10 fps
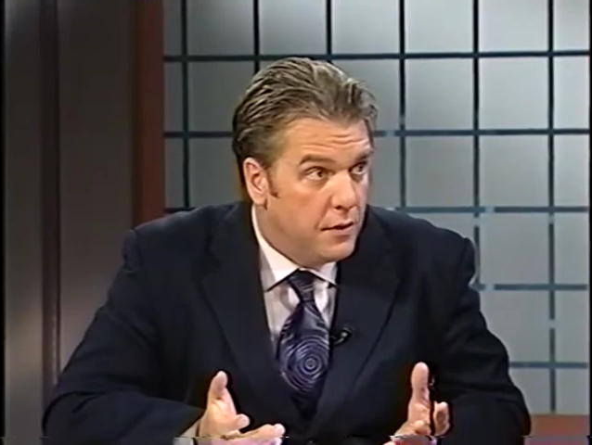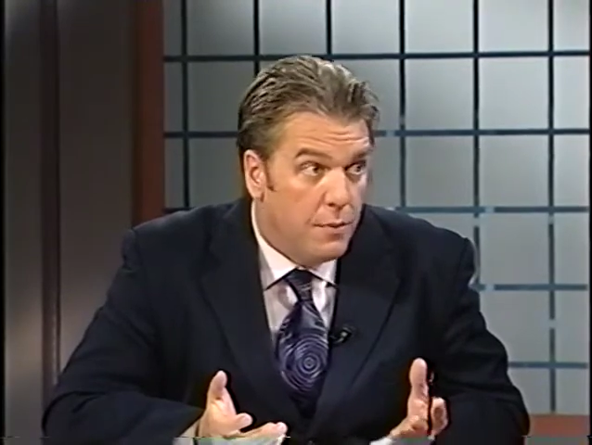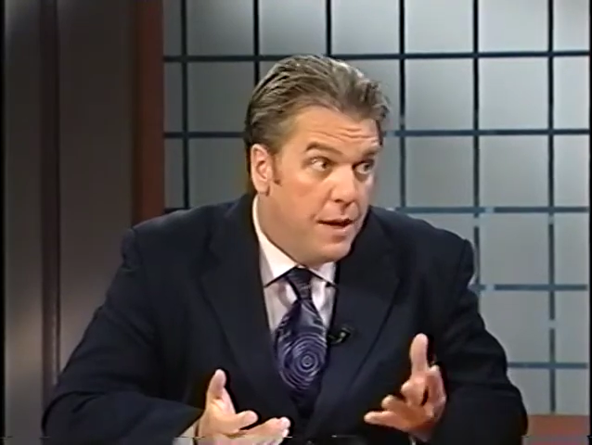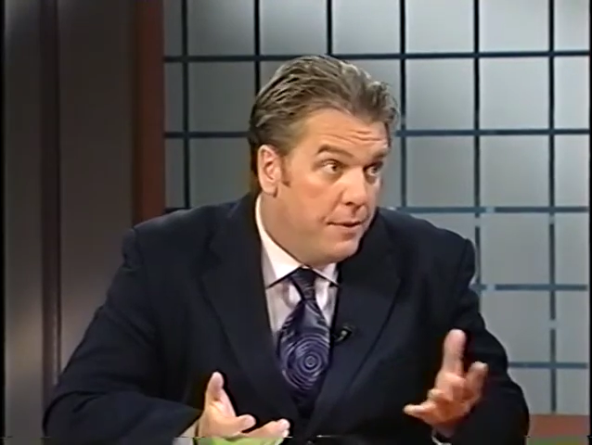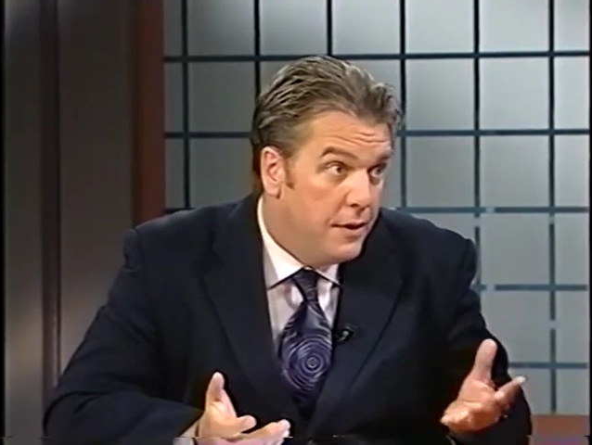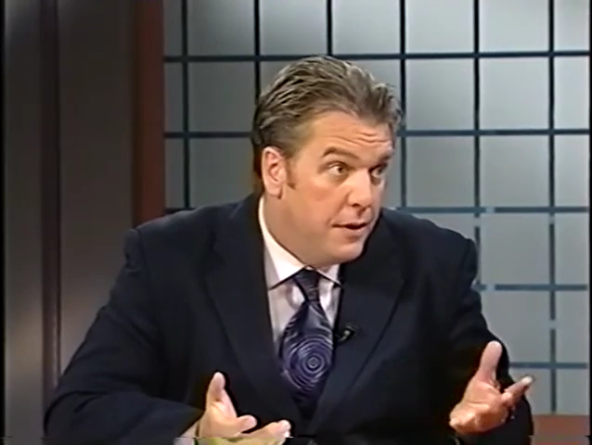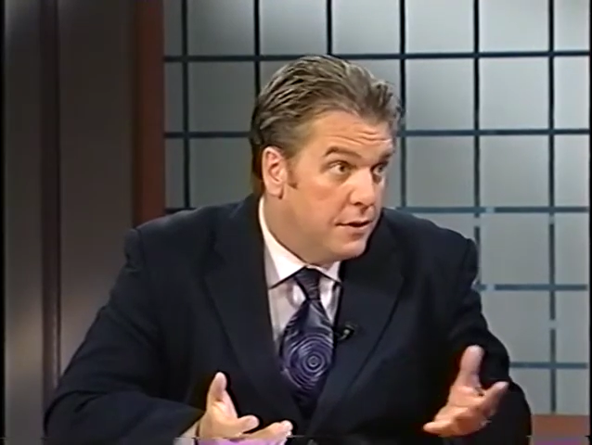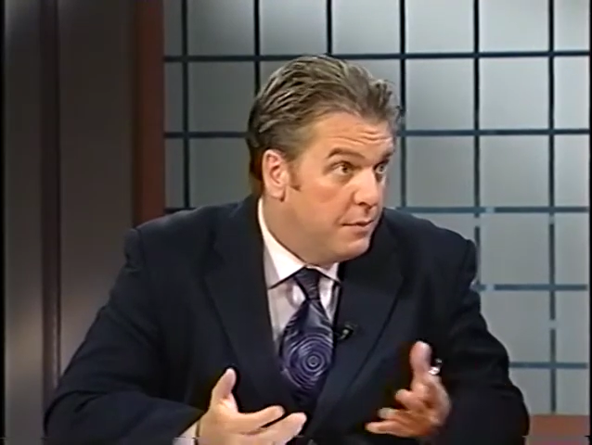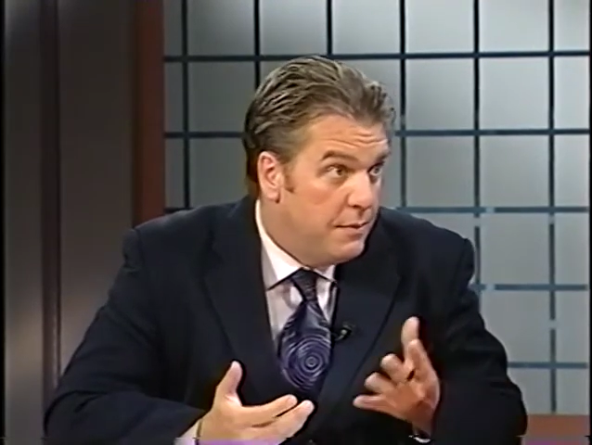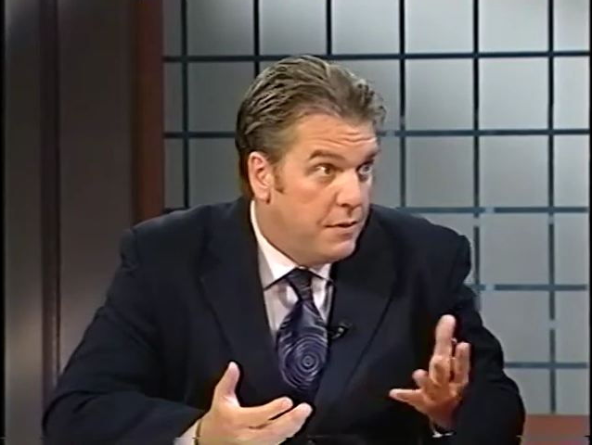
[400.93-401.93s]
Or maybe it
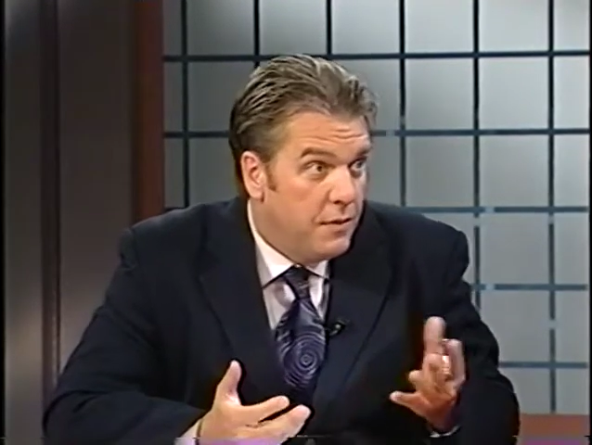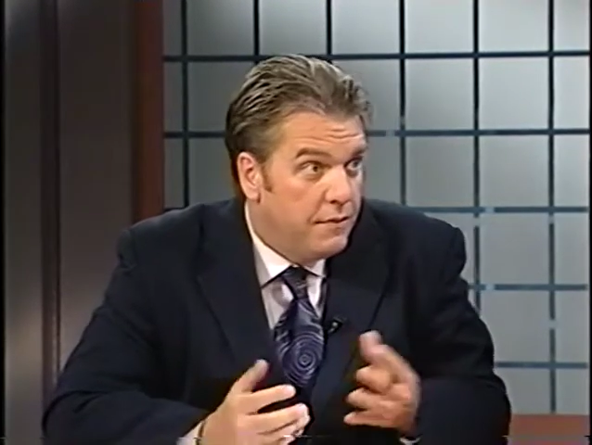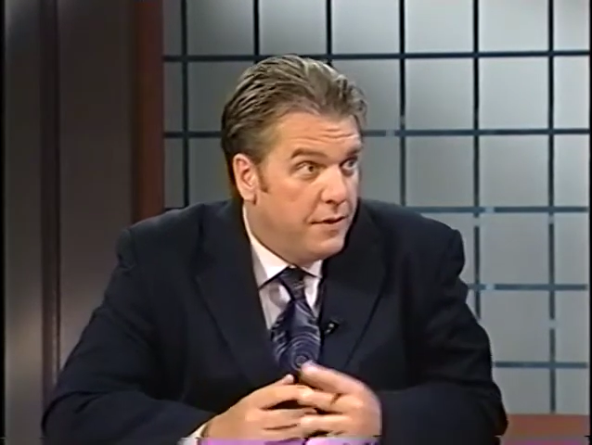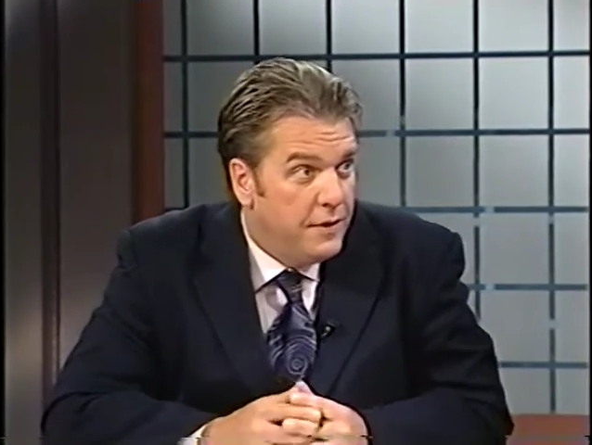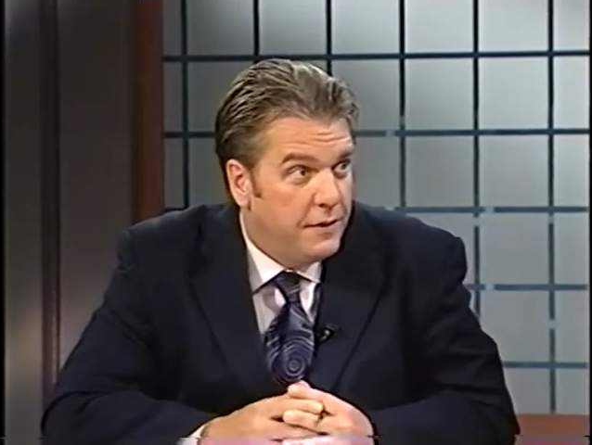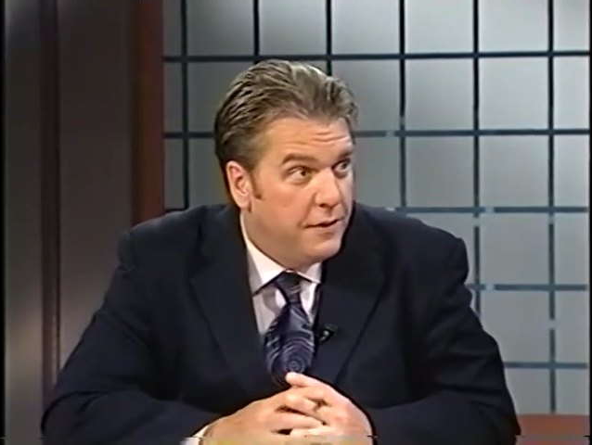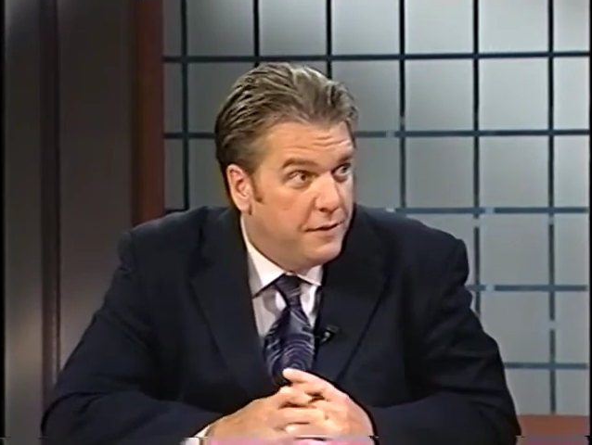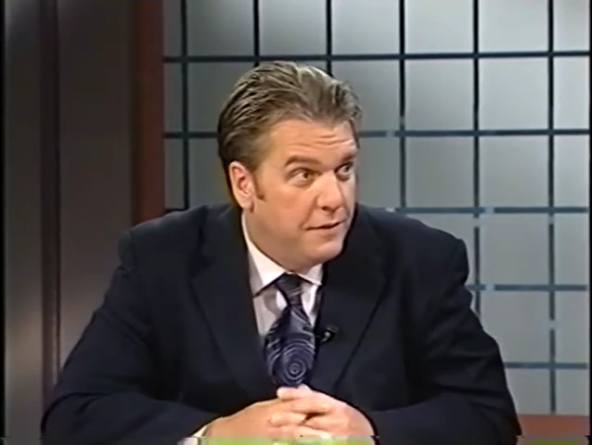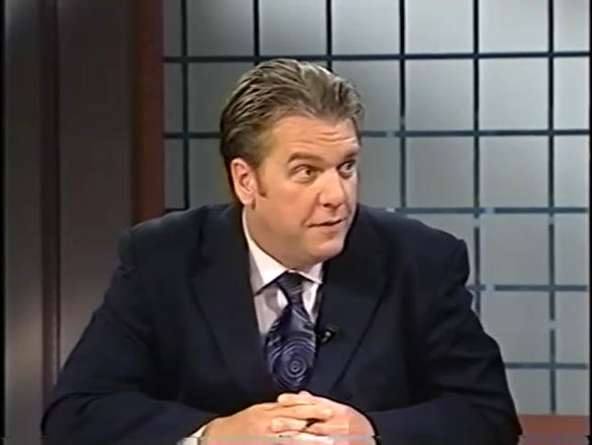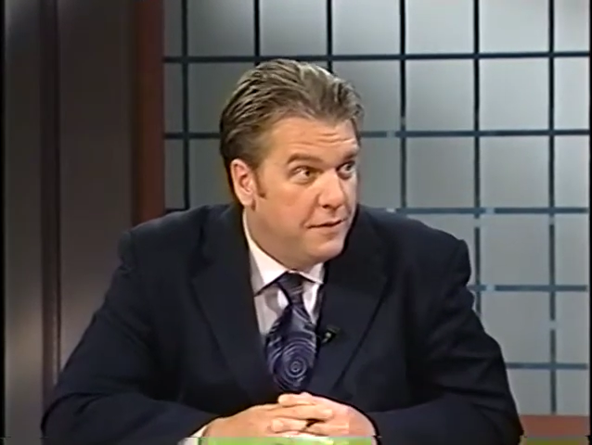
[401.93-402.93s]
is. Maybe you are finding that
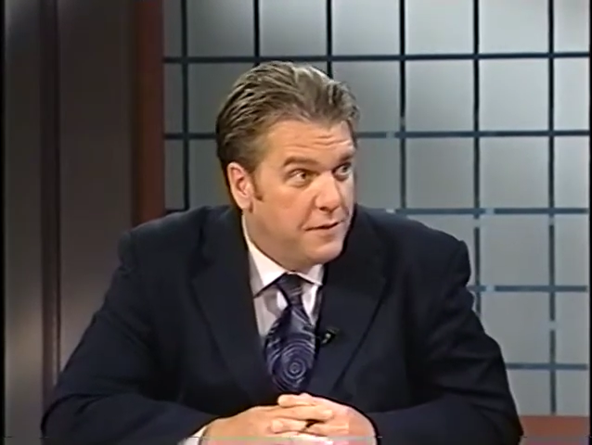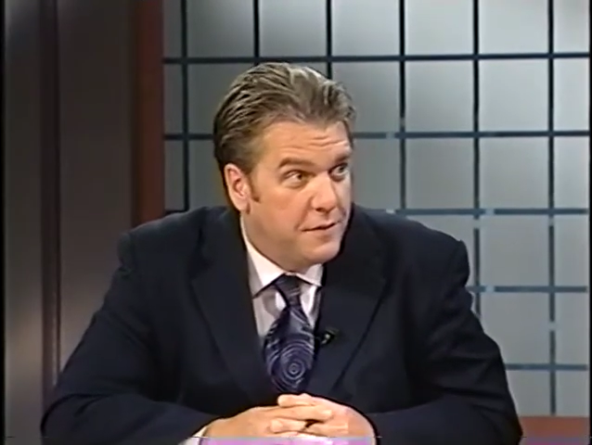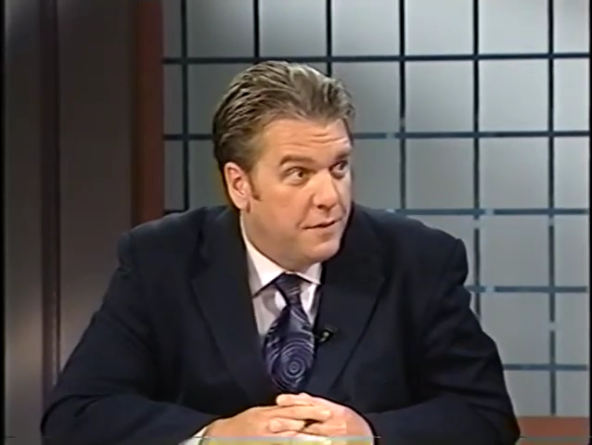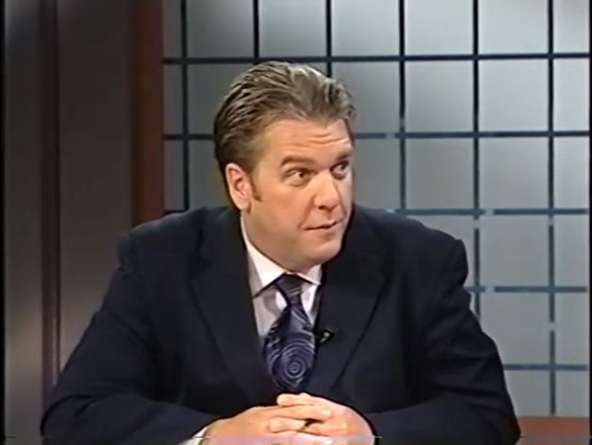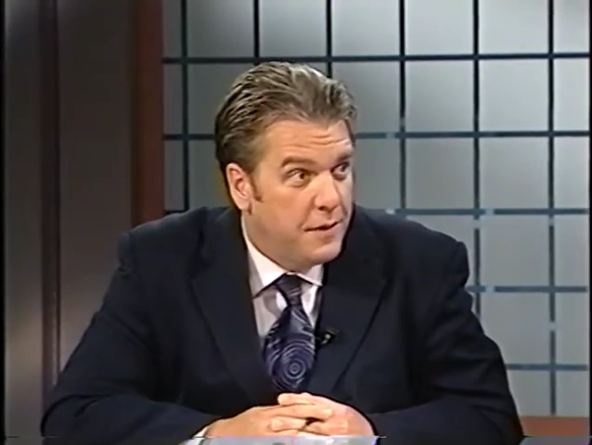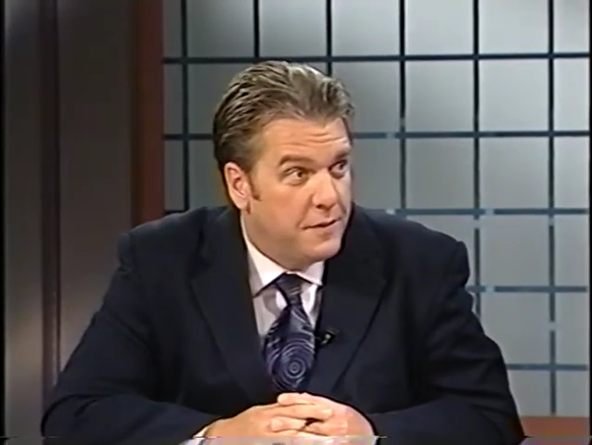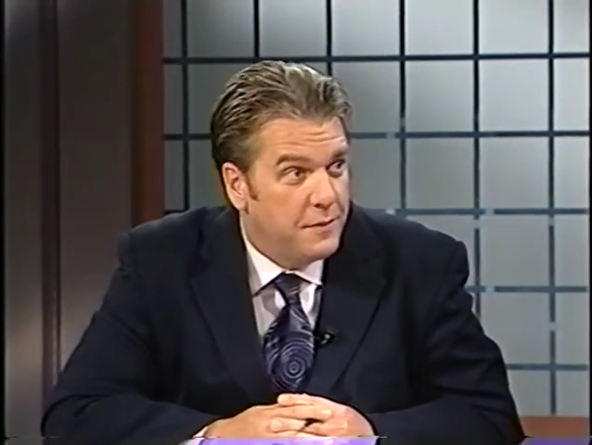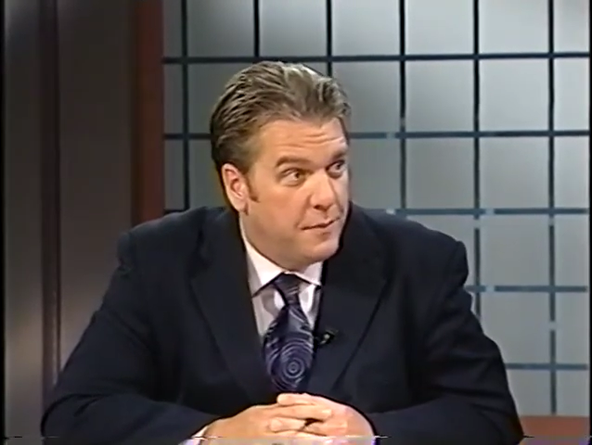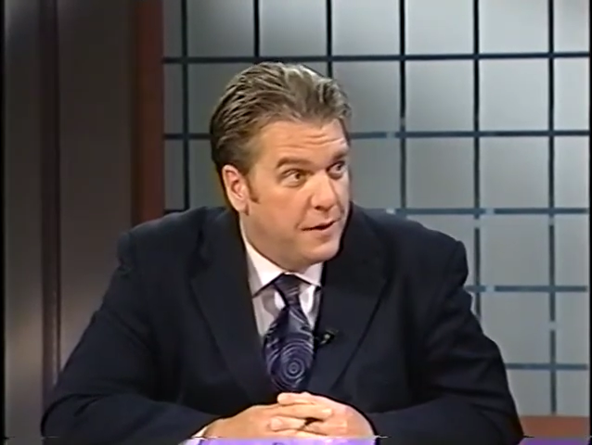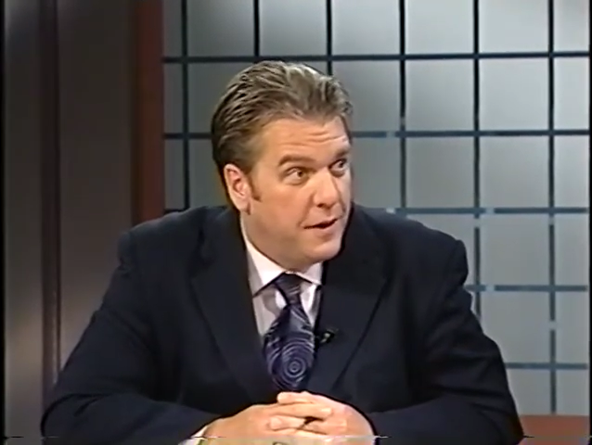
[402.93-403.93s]
it's making some money.